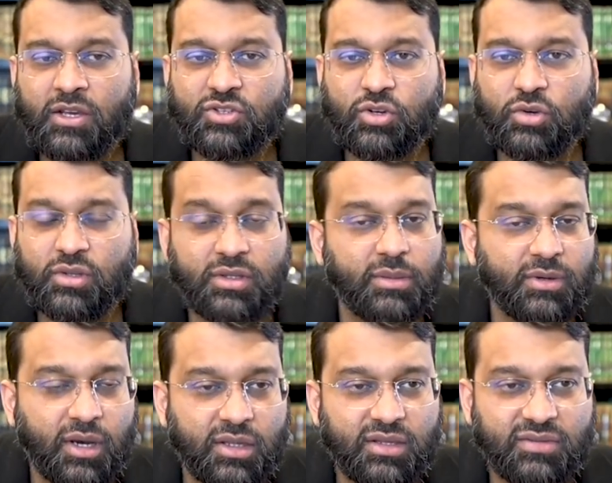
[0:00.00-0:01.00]
So the
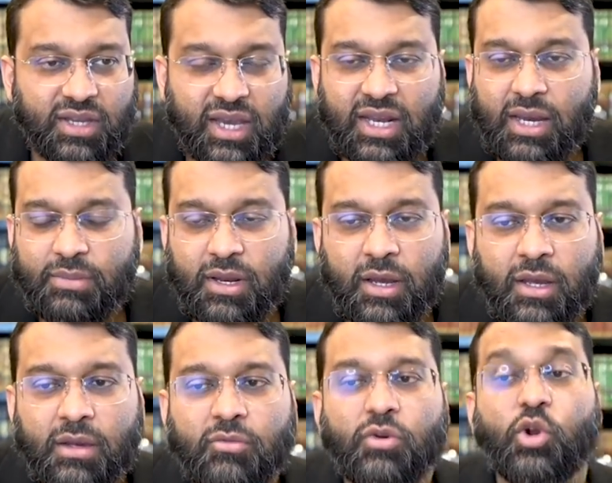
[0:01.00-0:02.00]
Tabaqat of the Hanabila
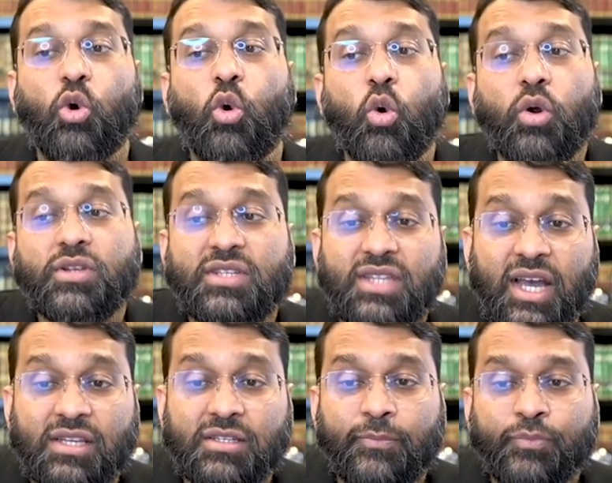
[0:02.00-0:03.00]
records
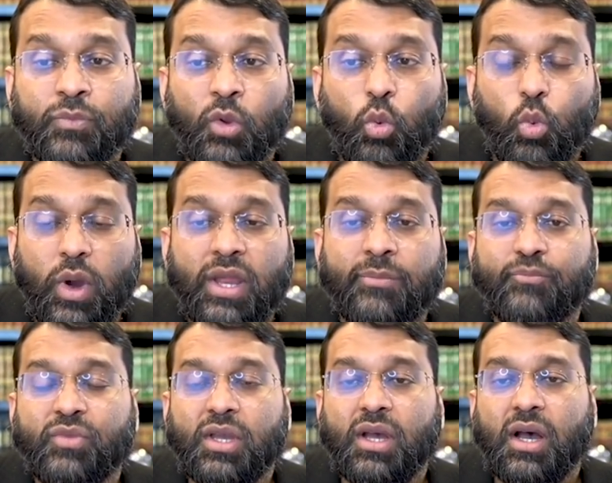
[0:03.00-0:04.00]
that
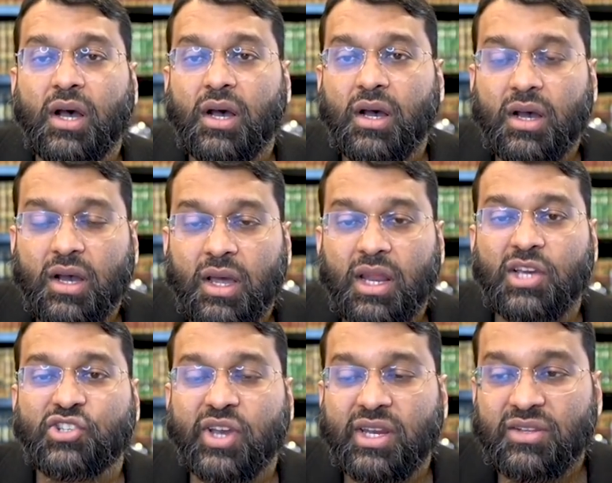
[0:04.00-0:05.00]
when uh,
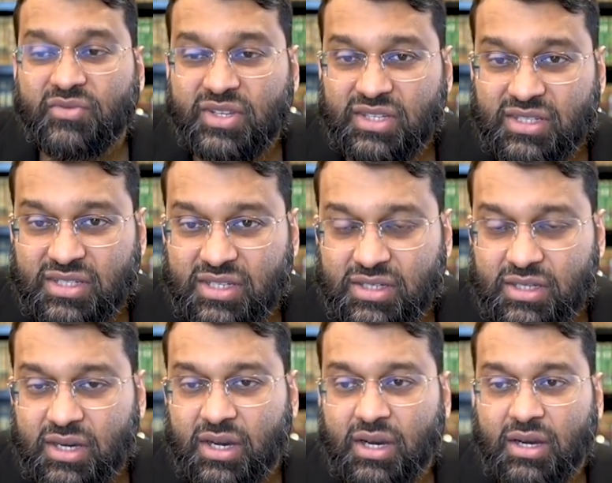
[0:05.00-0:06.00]
Al-Ash'ari
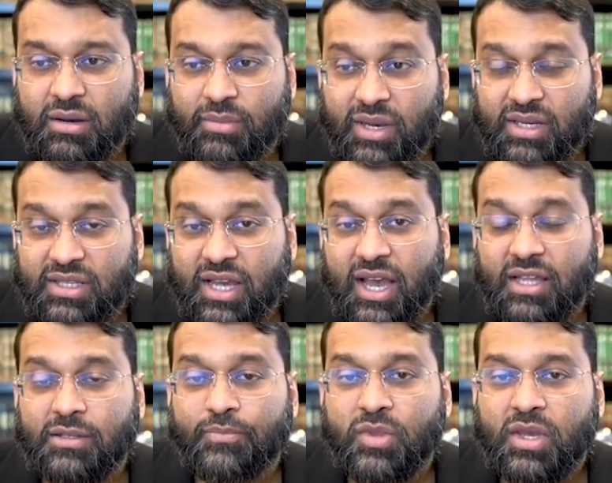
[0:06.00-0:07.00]
visited uh,
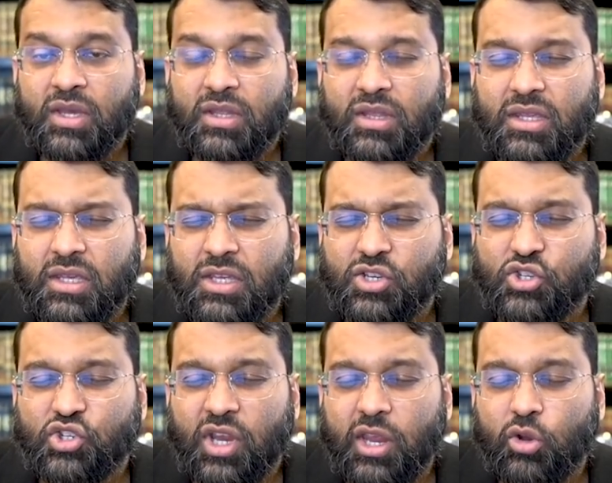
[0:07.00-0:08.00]
Baghdad, the
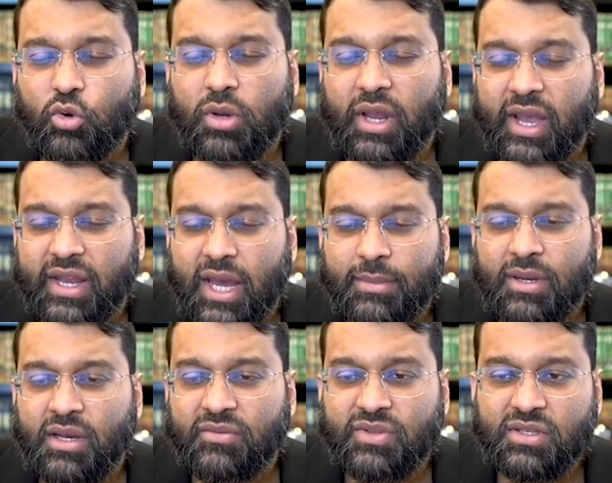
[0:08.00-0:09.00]
Shaykh
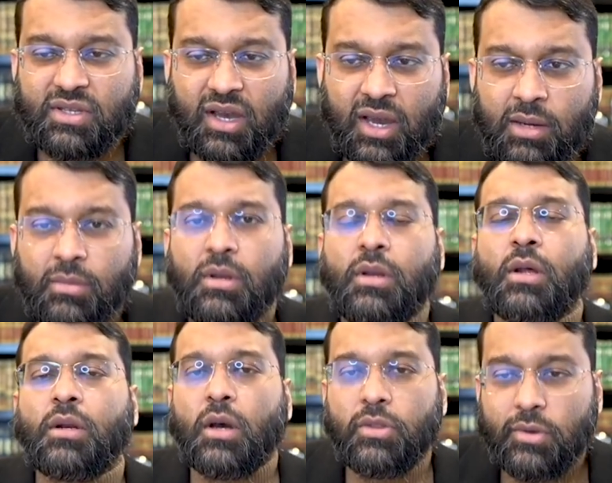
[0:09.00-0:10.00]
al-Hanabila of the time,
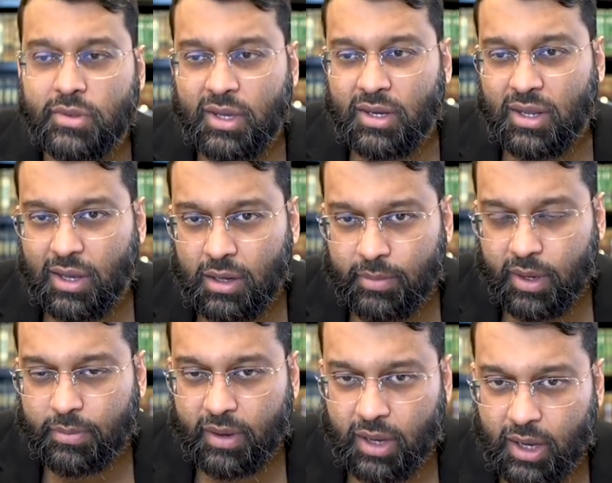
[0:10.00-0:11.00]
none other than
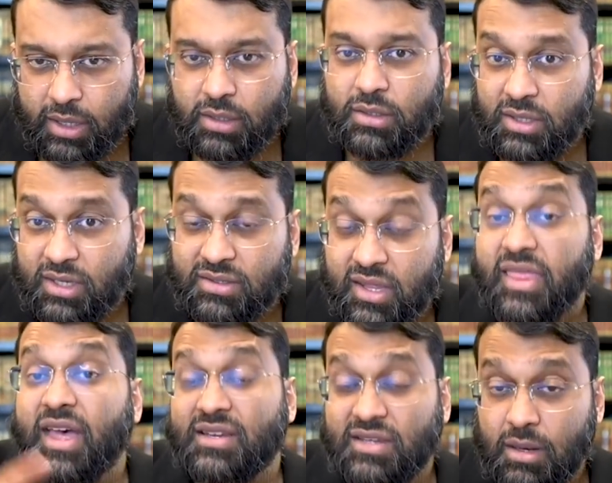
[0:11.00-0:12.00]
al-Barbahari. Yes,
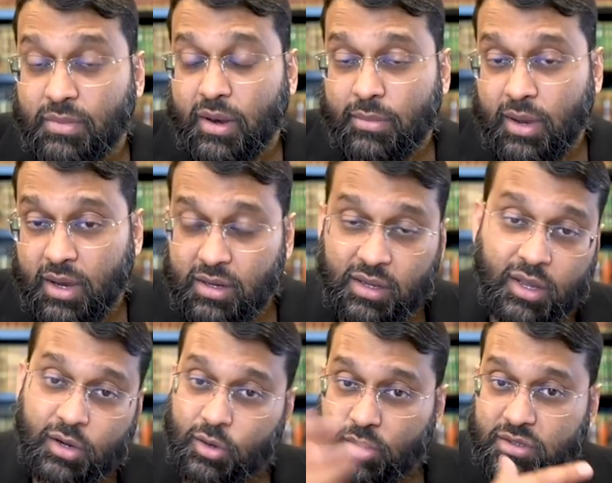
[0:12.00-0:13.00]
that al-Barbahari.
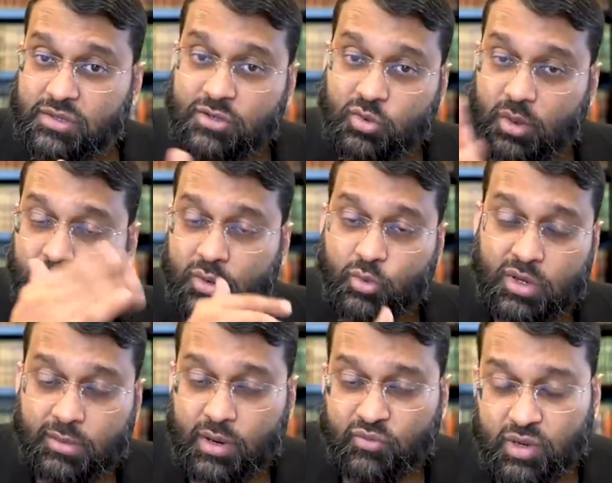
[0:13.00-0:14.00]
Go listen to one
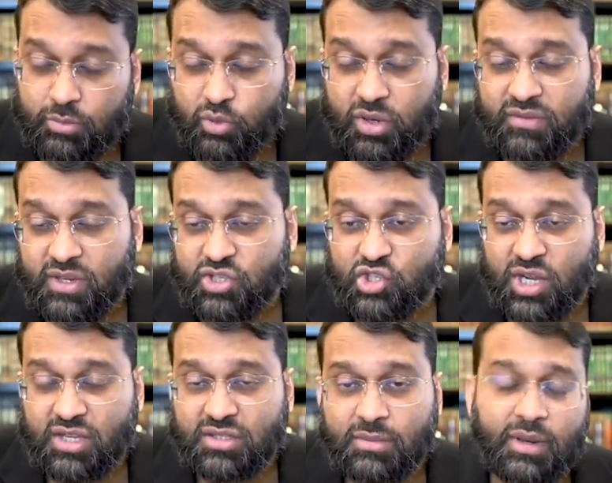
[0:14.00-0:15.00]
of my previous
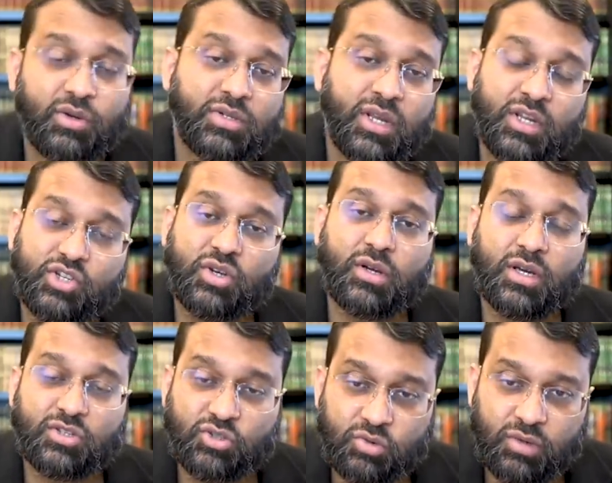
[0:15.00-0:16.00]
chats about Sharh
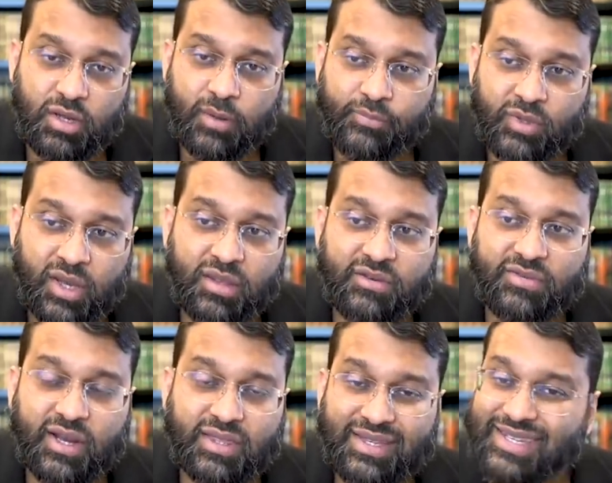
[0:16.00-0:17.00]
al-Sunnah and the
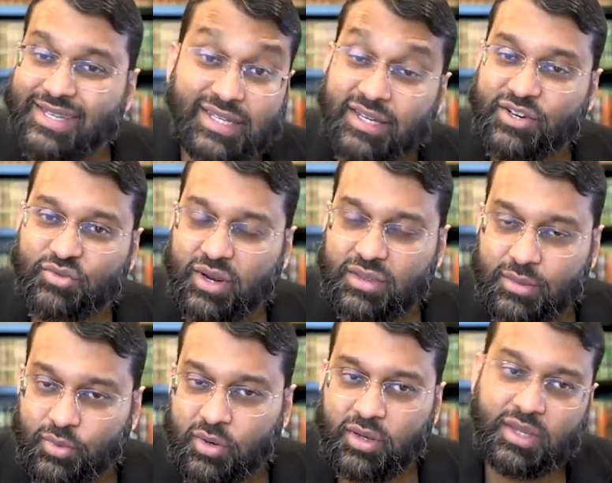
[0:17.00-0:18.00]
fact that he didn't write the
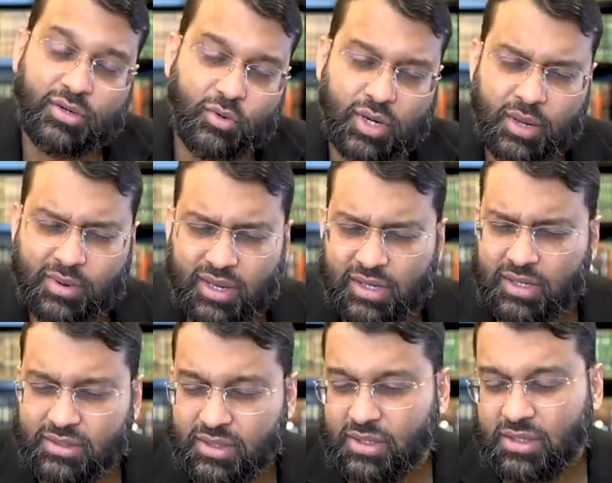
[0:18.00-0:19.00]
book, that Ghulam
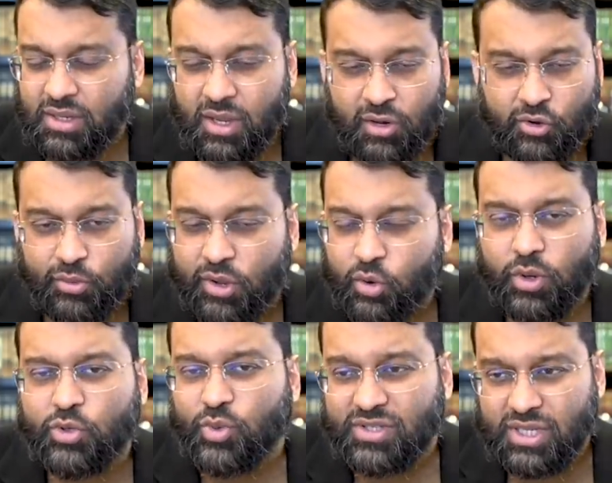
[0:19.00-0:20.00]
Khalil did it. No matter
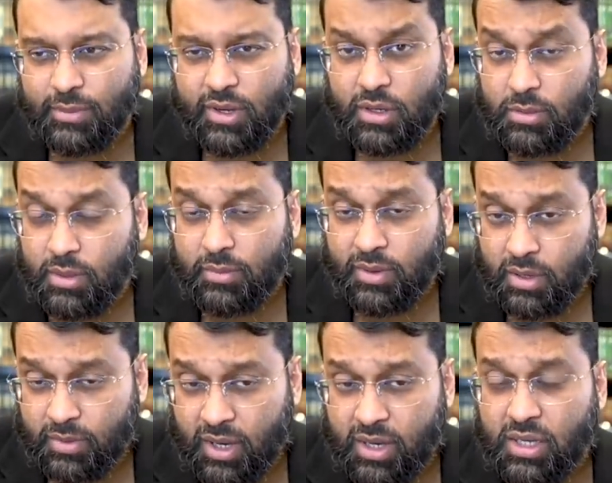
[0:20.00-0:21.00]
what we say about
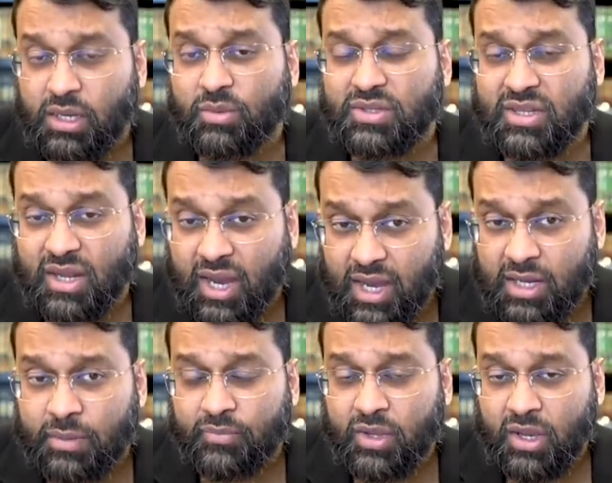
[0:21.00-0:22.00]
al-Barbahari, he was an
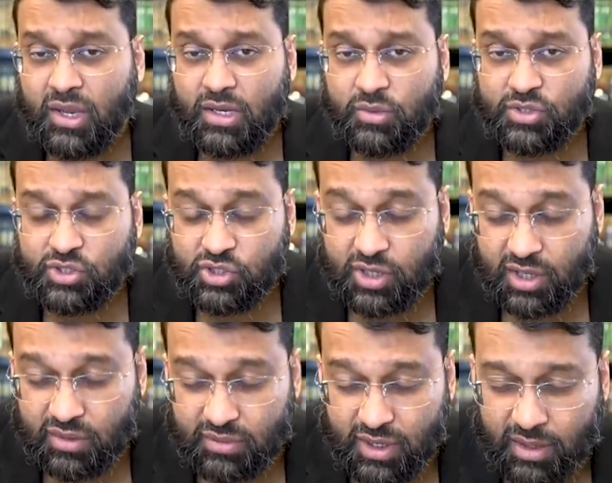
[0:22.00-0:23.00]
alim and he was a
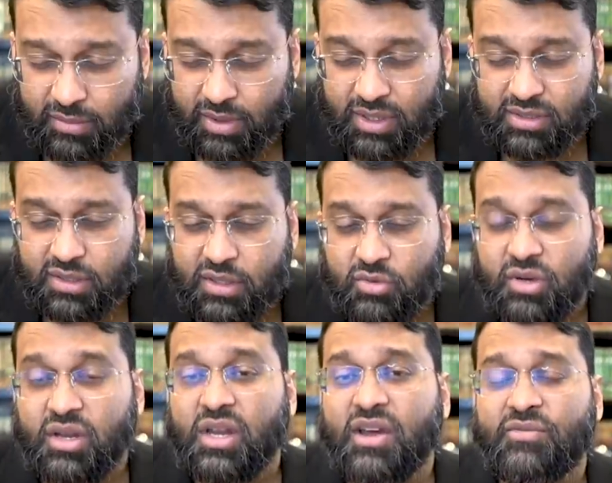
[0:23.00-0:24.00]
Shaykh of the Hanbalis, and he would
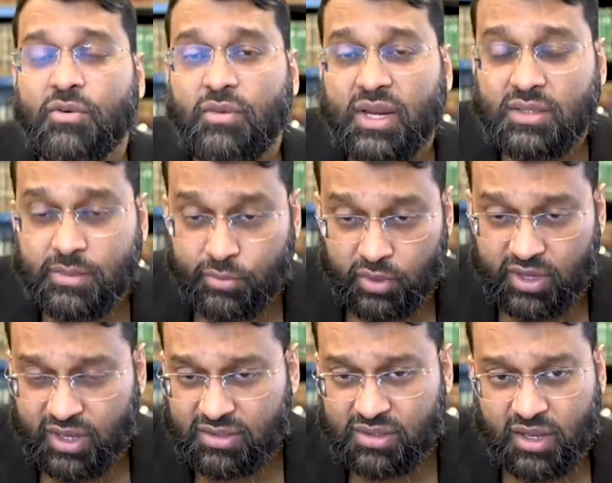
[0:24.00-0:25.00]
never write a book
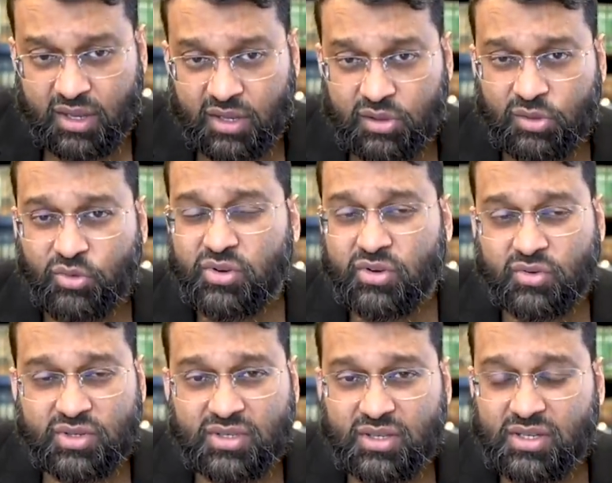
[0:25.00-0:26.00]
as
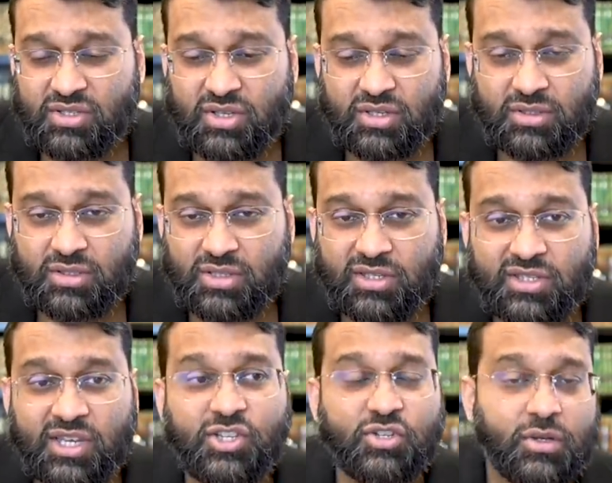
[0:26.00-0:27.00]
ludicrous and as, as
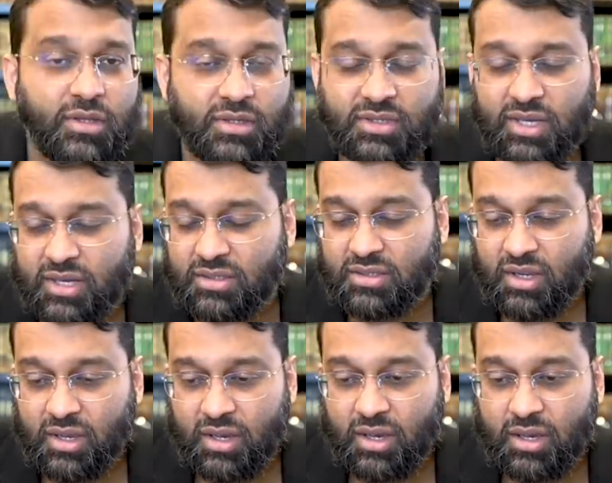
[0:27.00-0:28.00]
sensationalist as
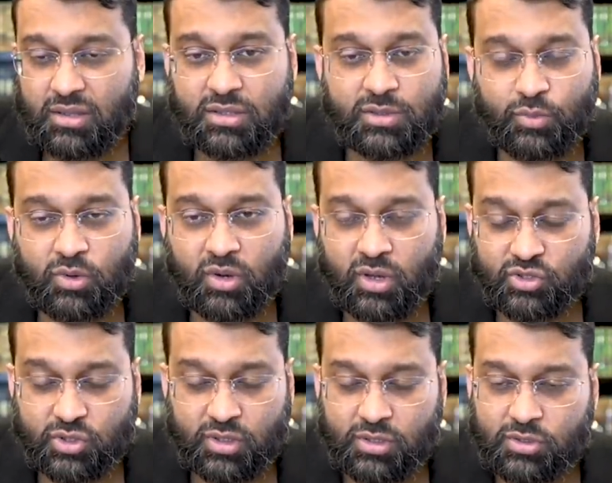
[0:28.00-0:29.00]
uh, this book called
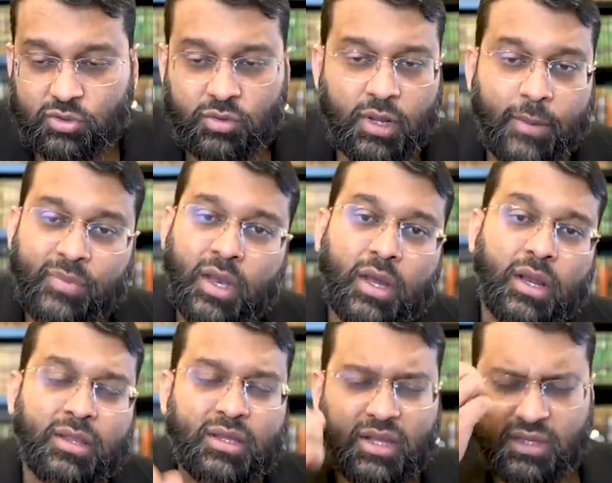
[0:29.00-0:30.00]
Sharh al-Sunnah.
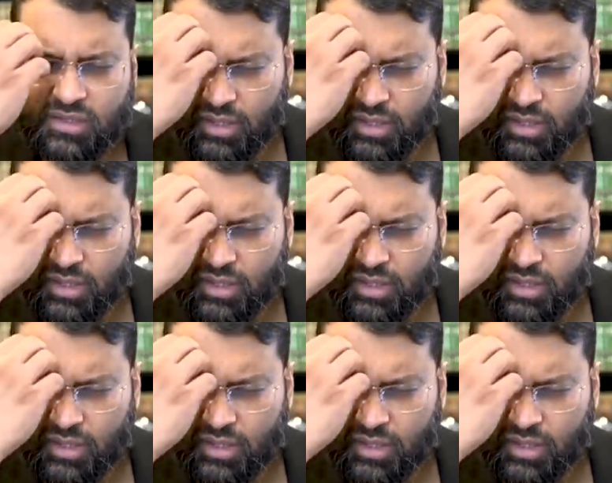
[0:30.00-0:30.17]
Nonetheless,